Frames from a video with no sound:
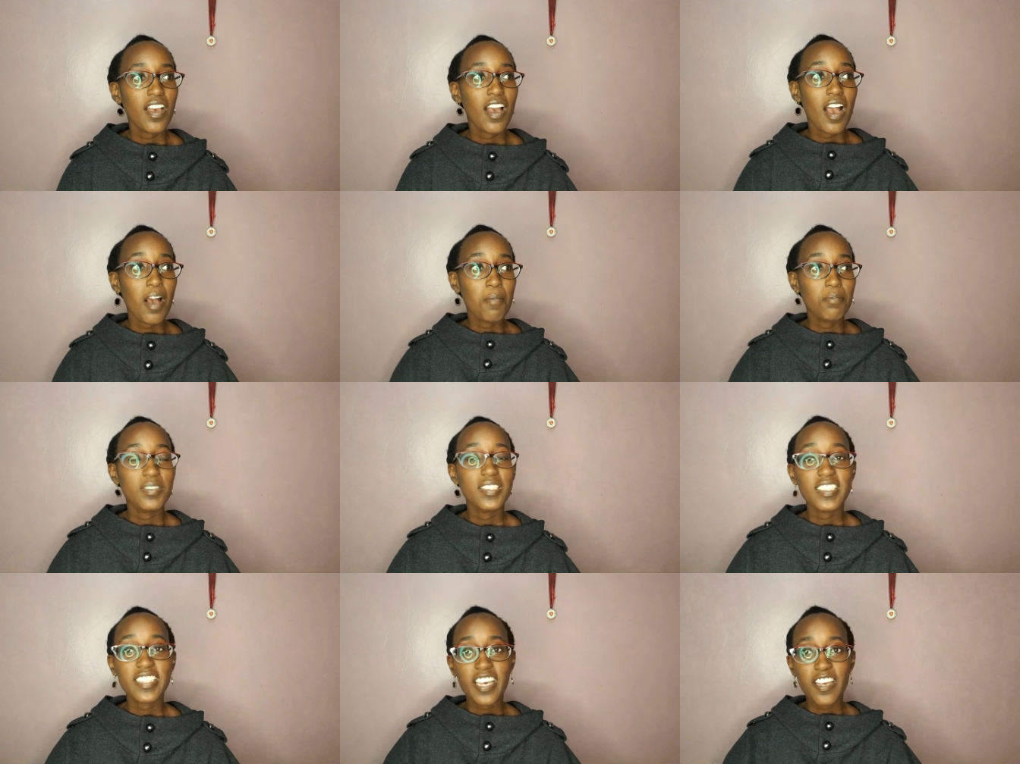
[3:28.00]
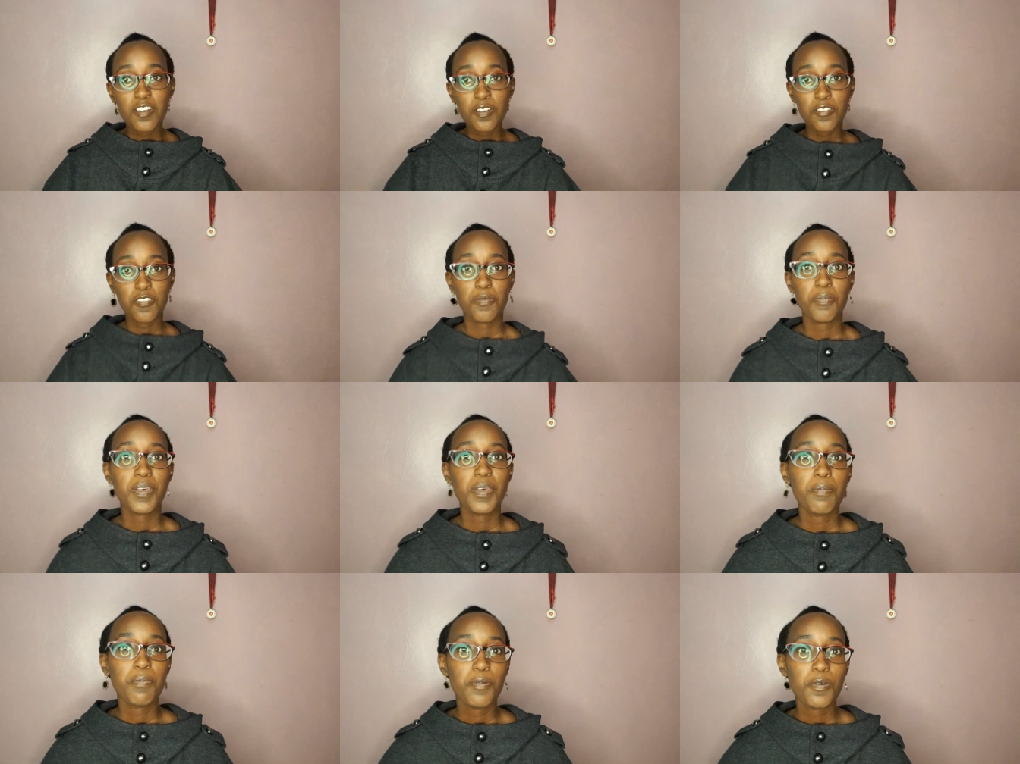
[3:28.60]
I'm scared of
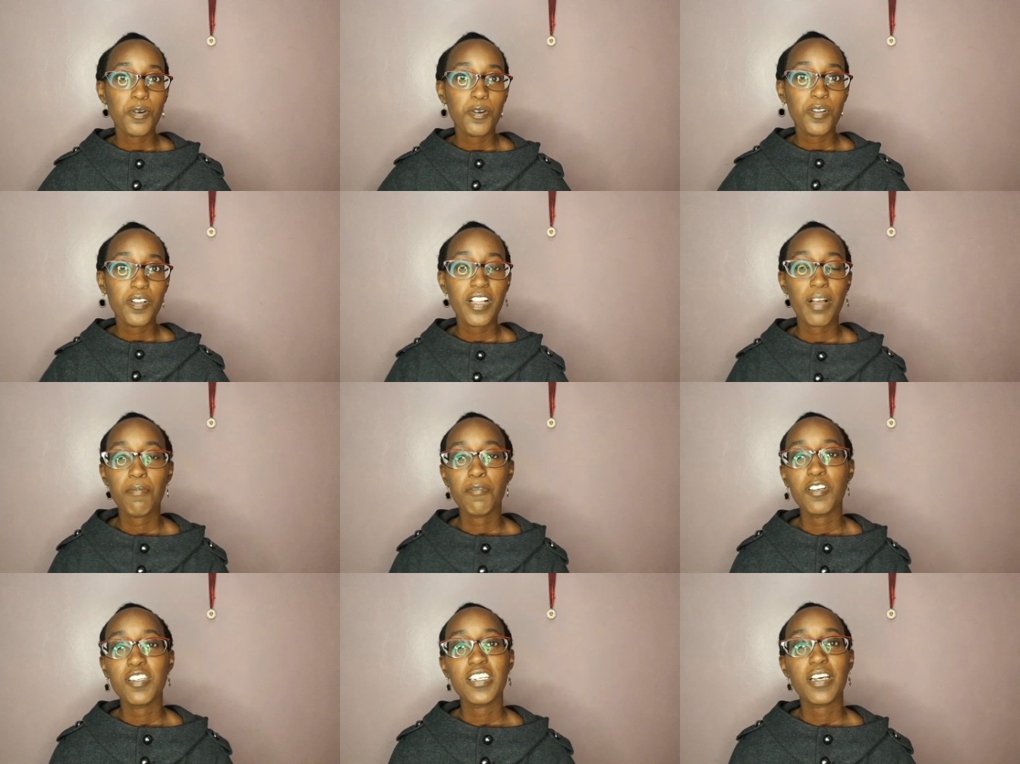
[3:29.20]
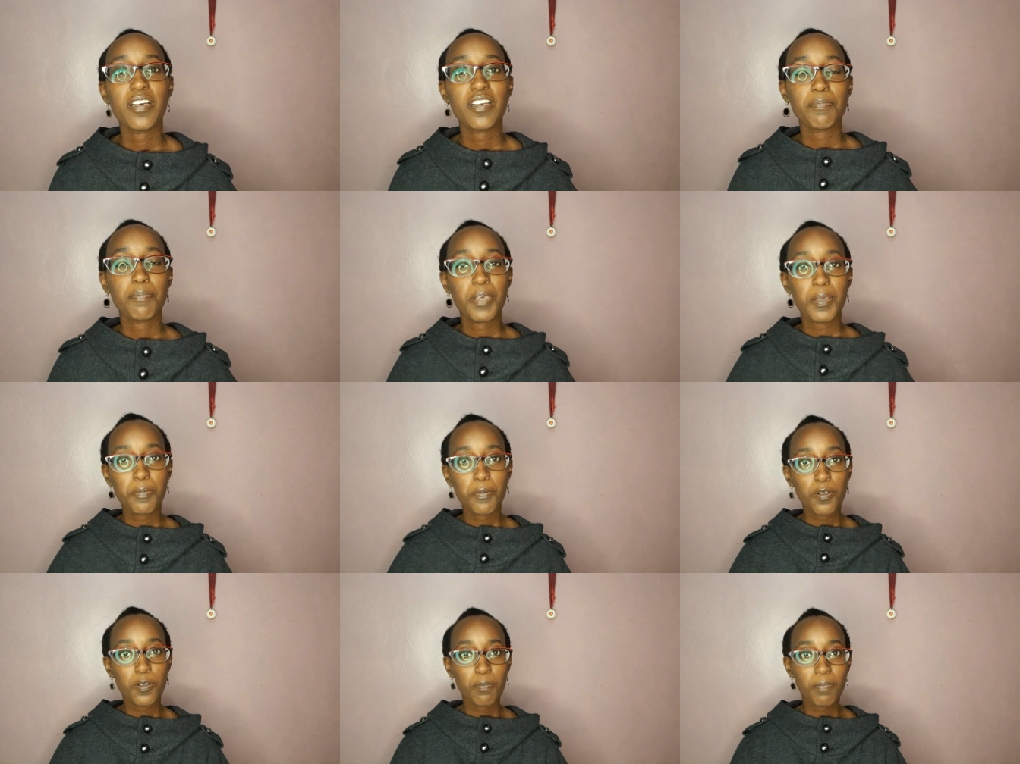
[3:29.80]
people. I'm not a
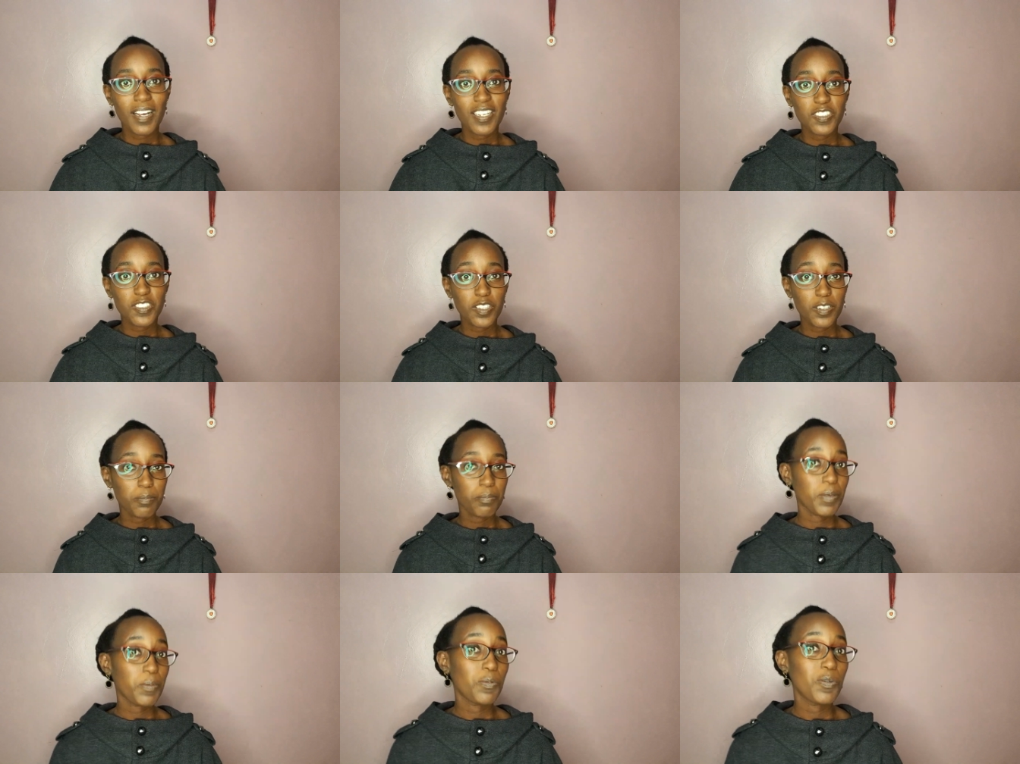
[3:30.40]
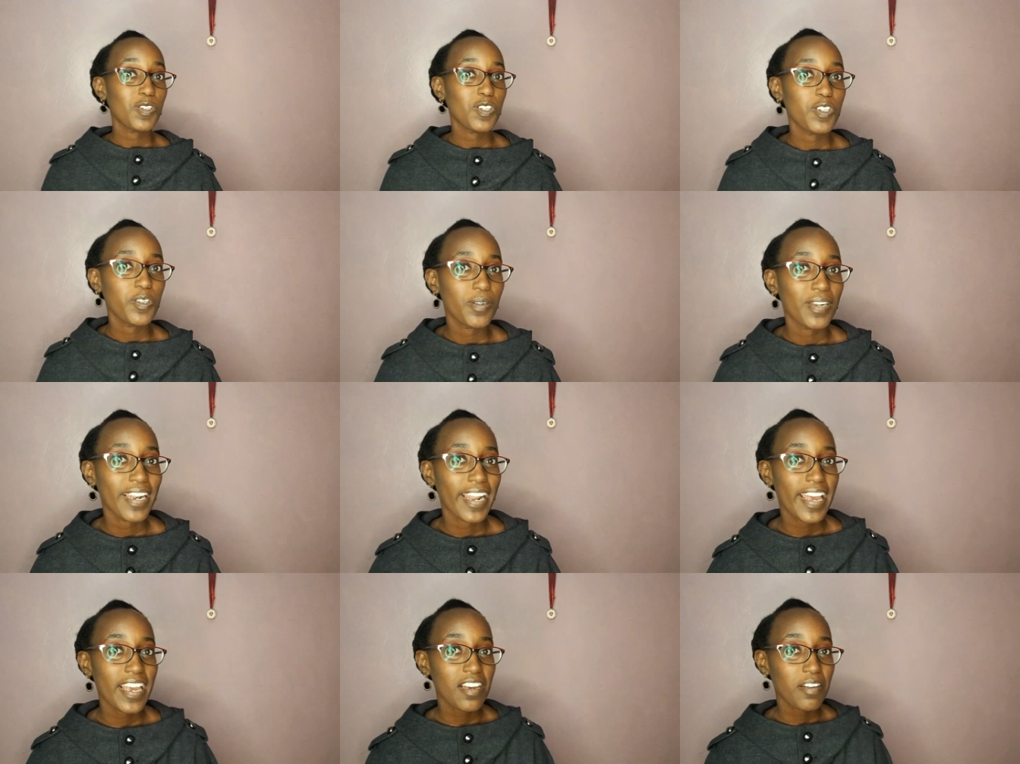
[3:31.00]
people person. People
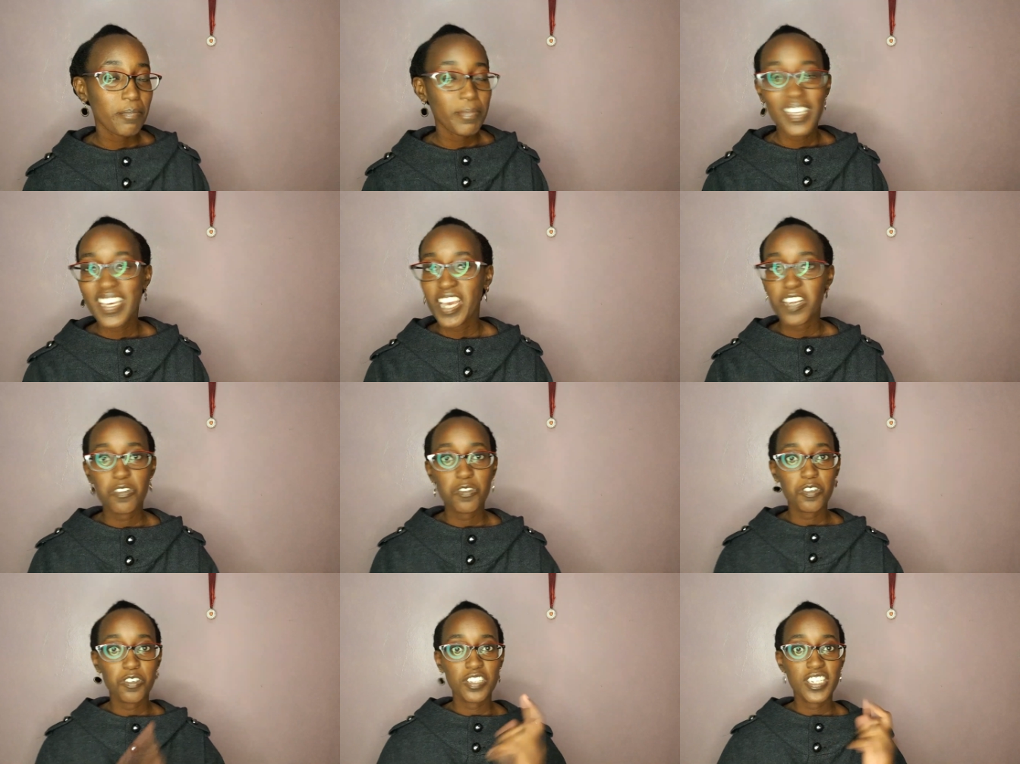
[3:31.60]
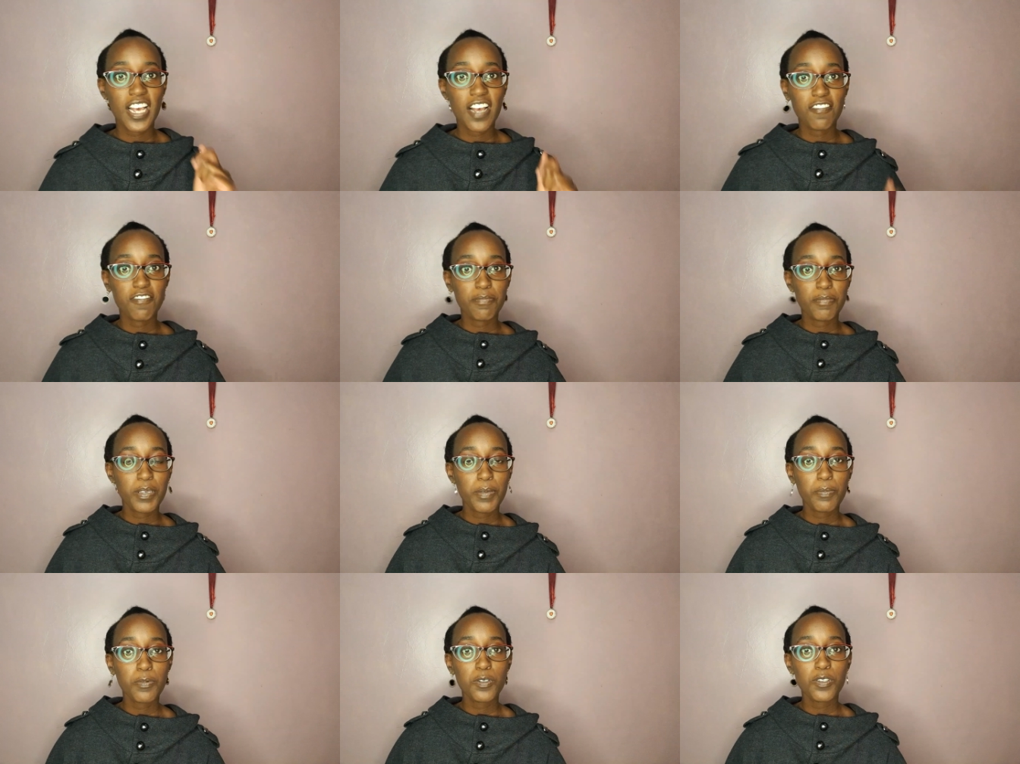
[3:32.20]
don't like me. I do not have
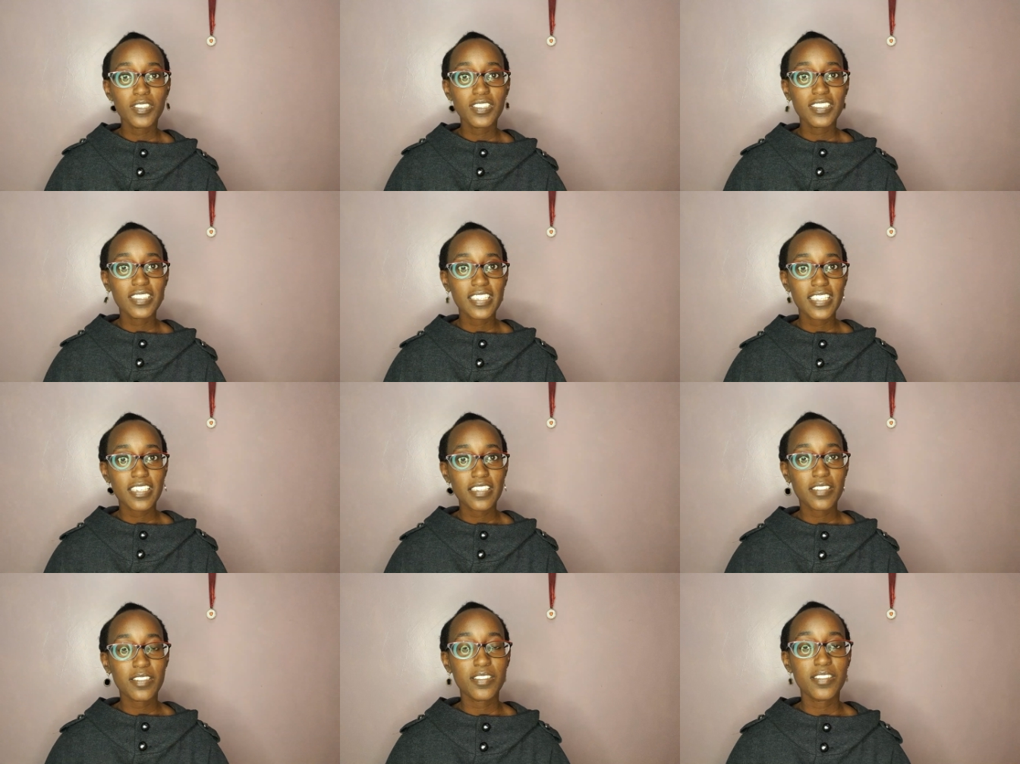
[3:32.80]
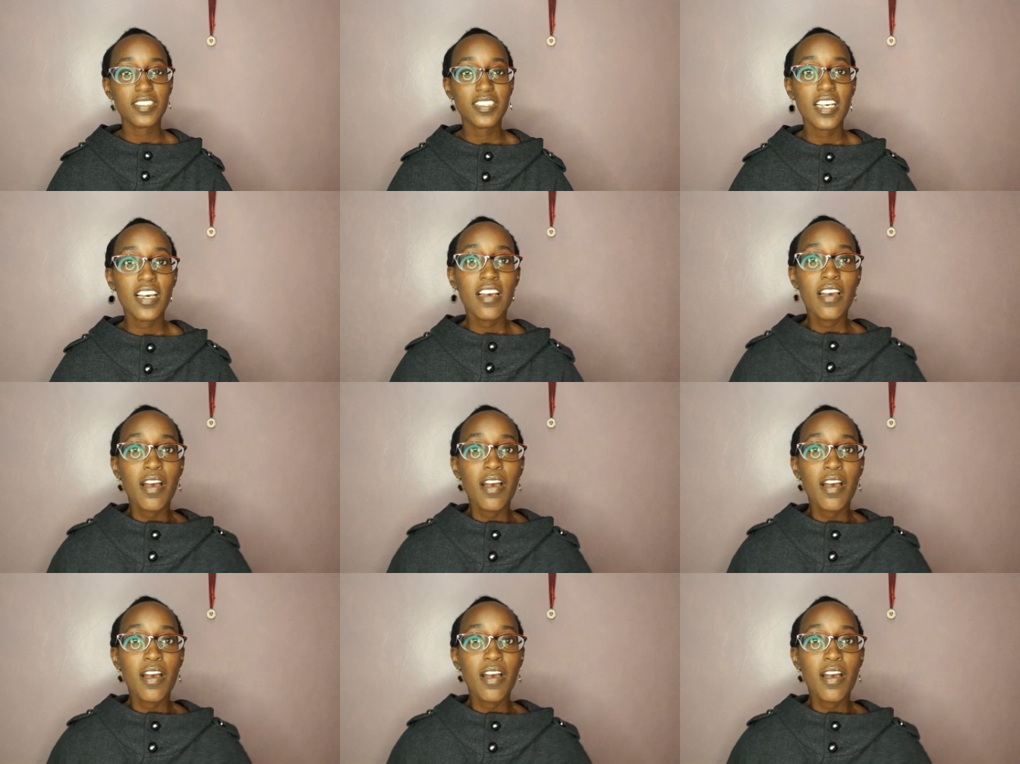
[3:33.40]
people skills.